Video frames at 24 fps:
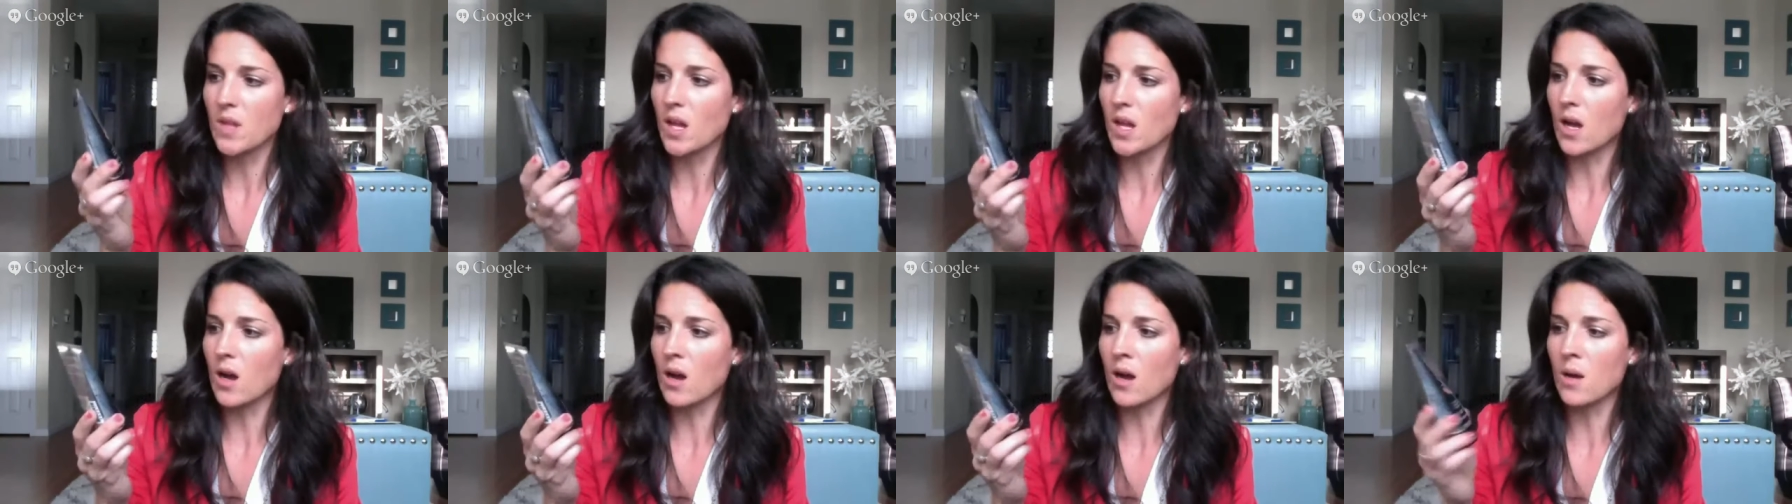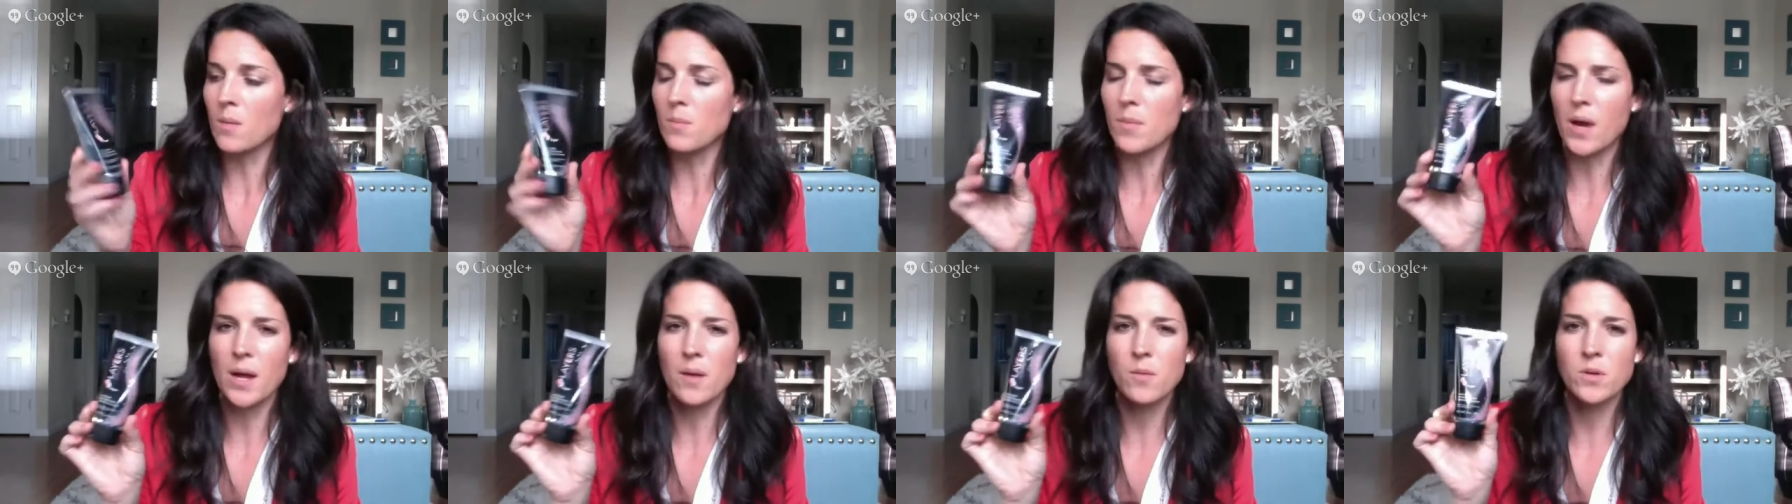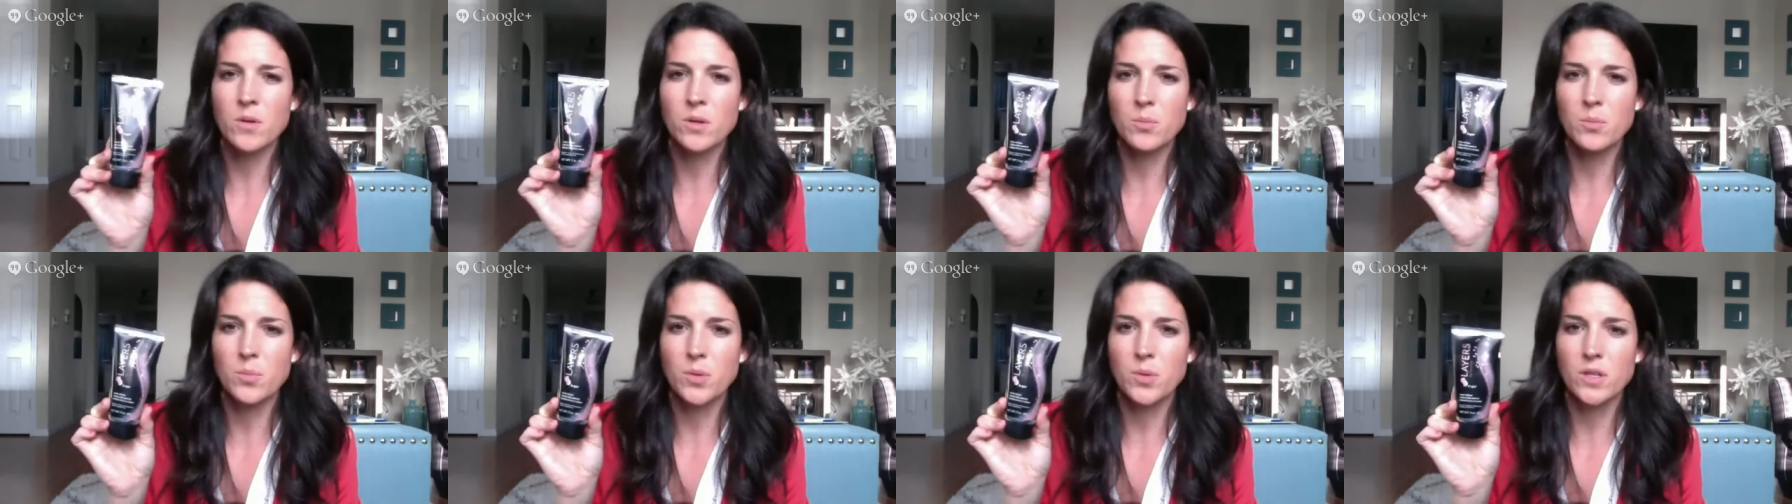I
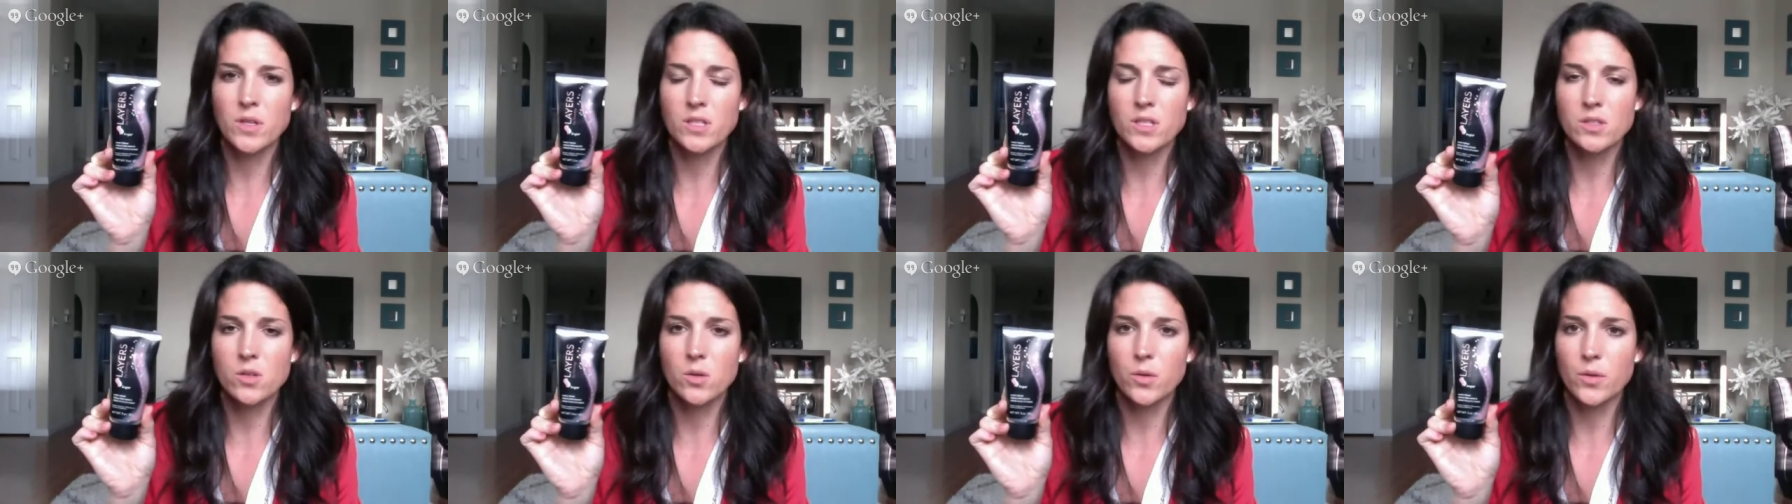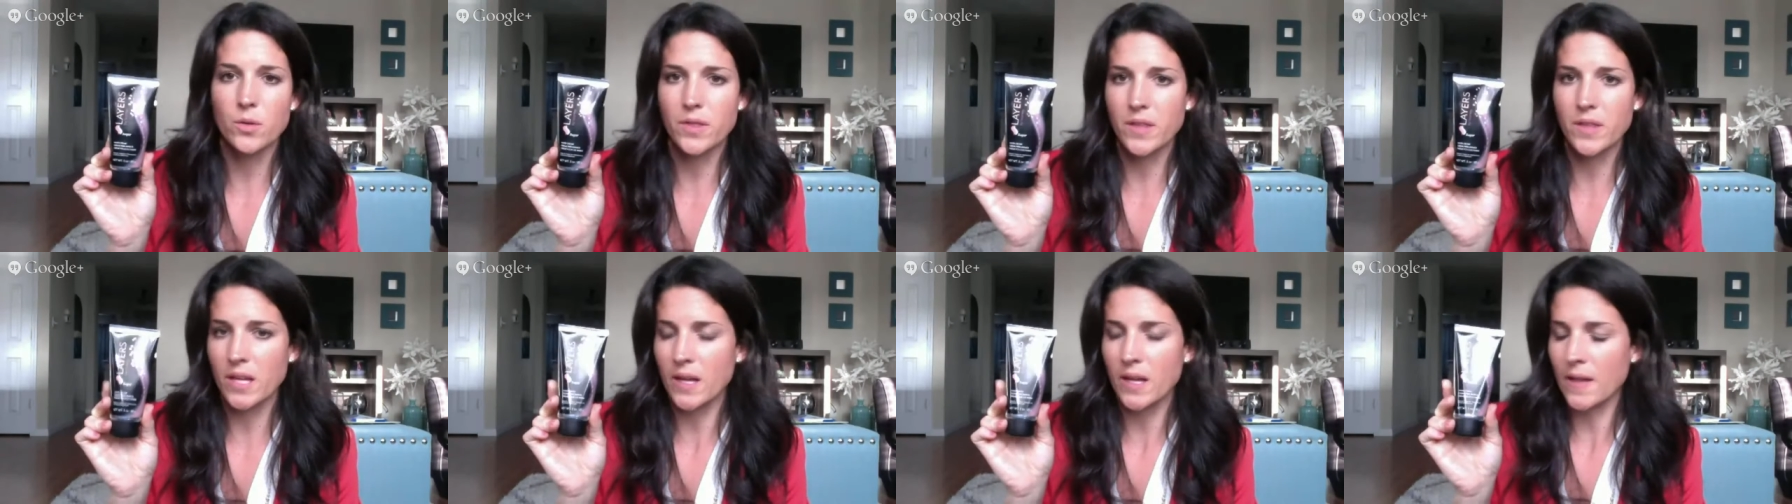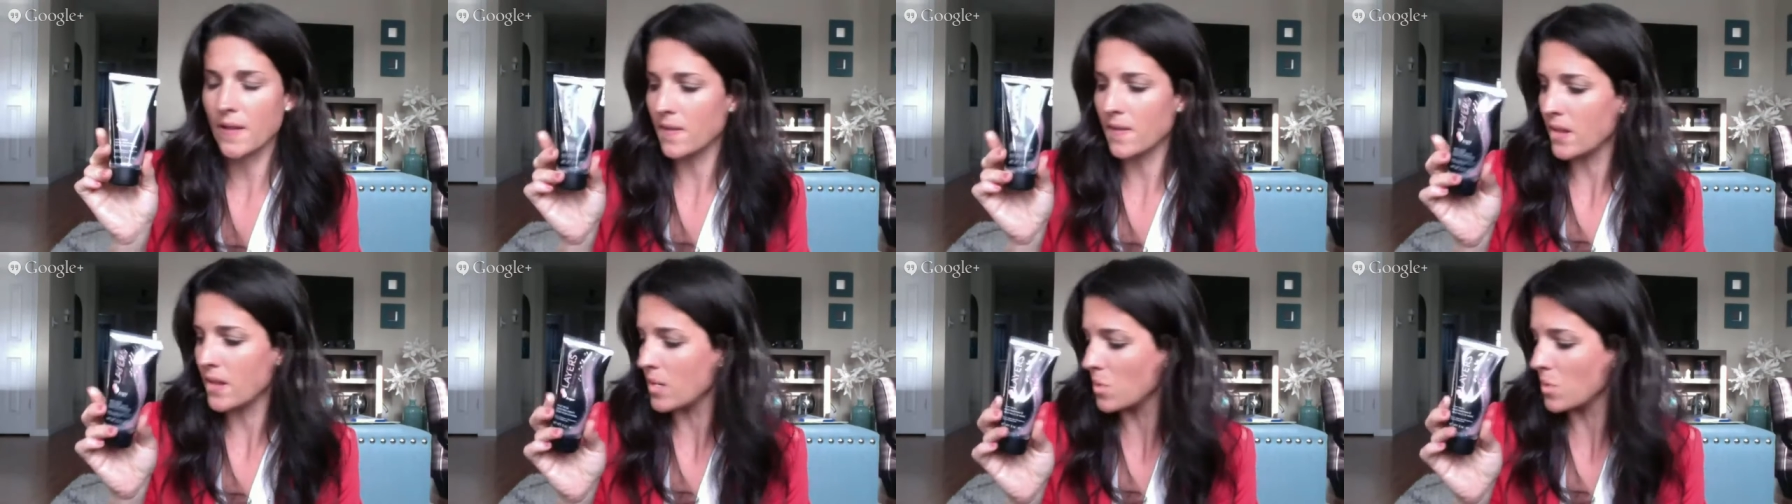wouldn't put this whole thing
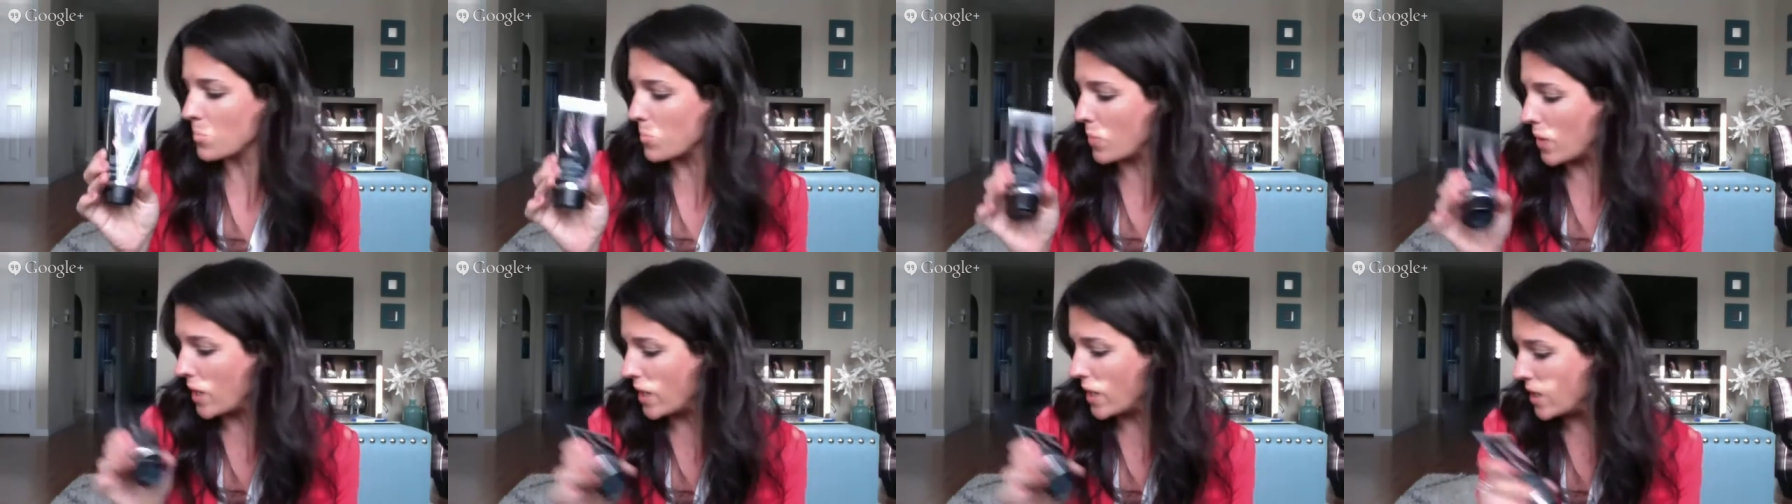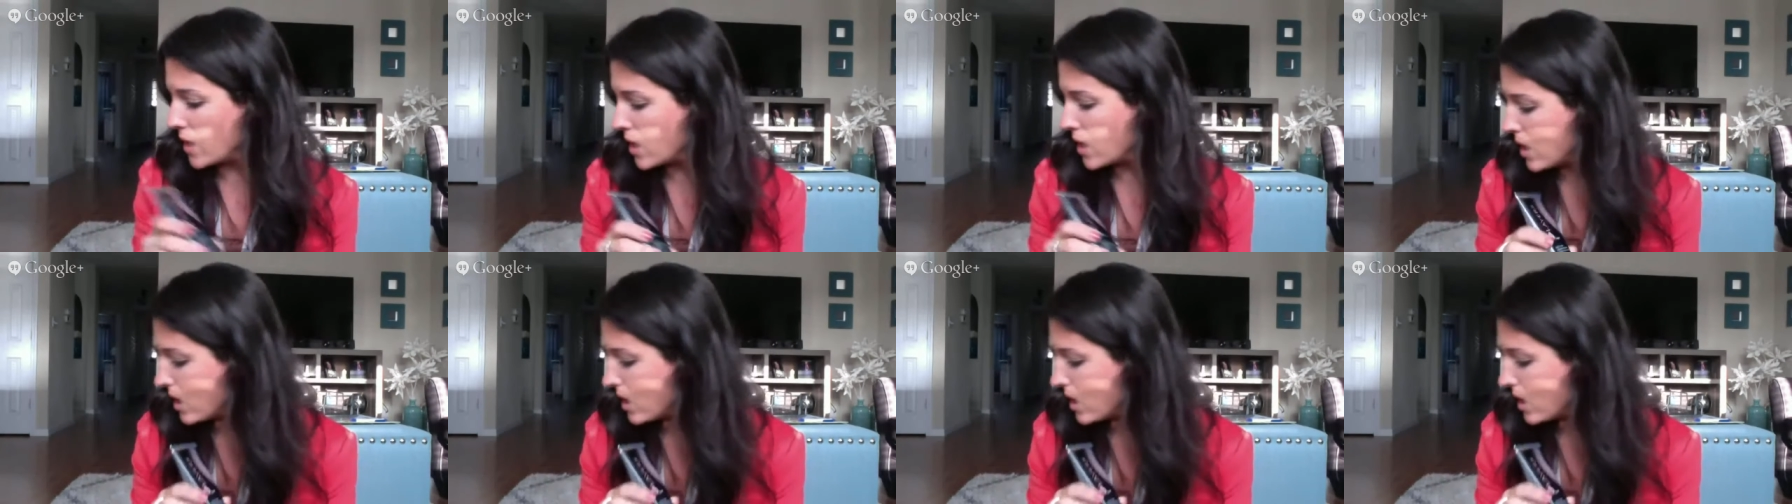in there, but